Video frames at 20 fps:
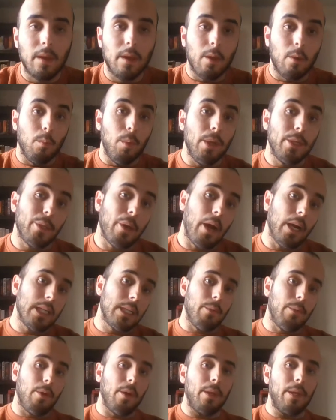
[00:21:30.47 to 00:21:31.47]
We talked
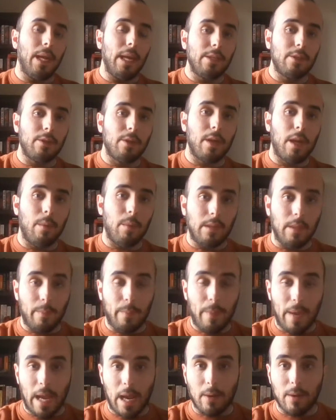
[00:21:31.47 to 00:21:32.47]
about it yesterday with the
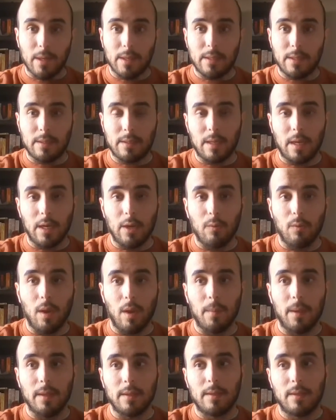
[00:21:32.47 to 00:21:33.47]
Paris
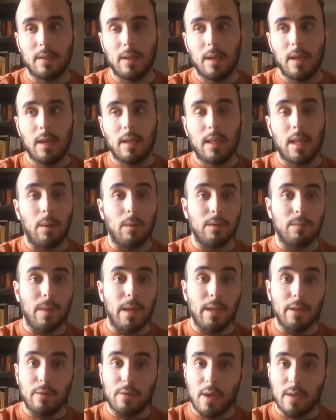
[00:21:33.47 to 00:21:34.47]
Agreement that was
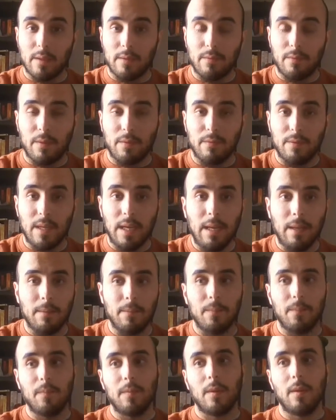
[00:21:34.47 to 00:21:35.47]
made in 2015.
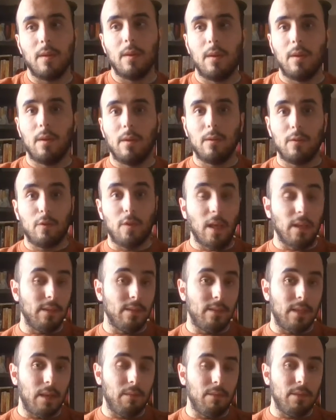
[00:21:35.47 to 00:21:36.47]

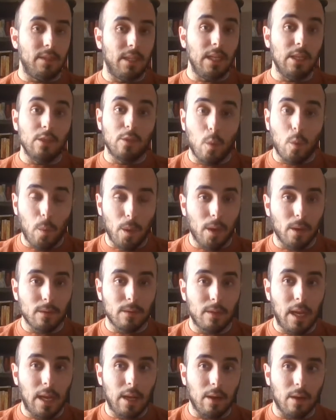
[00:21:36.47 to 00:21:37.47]
2017, 2 years
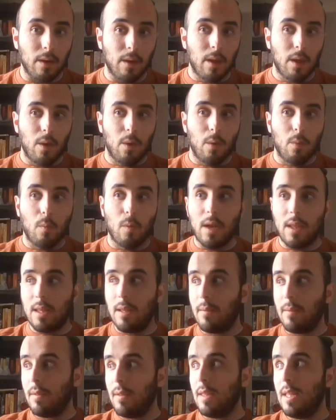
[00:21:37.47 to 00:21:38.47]
later, one of
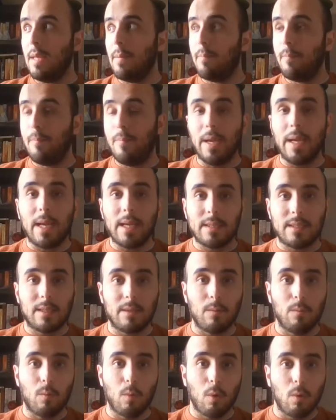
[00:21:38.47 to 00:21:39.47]
the
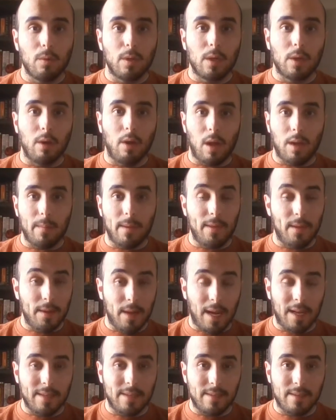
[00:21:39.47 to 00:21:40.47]
biggest world economy, the
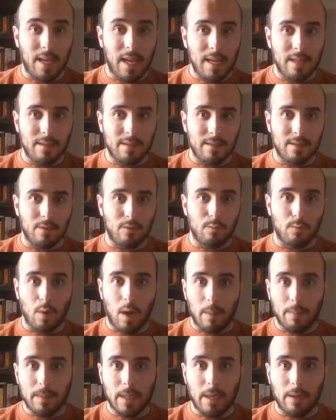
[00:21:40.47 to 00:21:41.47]
United States,
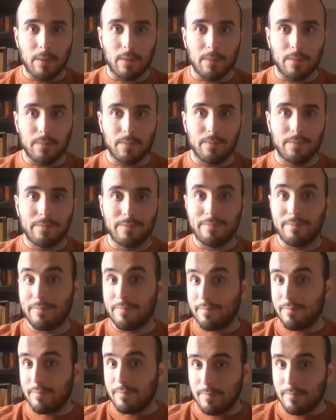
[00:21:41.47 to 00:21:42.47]
dropped out.
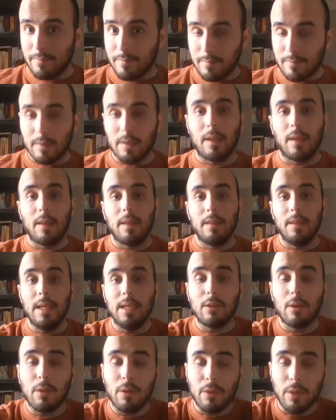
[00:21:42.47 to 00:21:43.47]

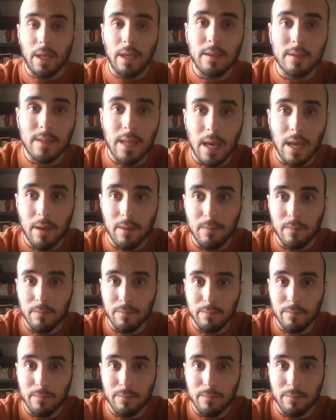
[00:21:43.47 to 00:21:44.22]
These are things that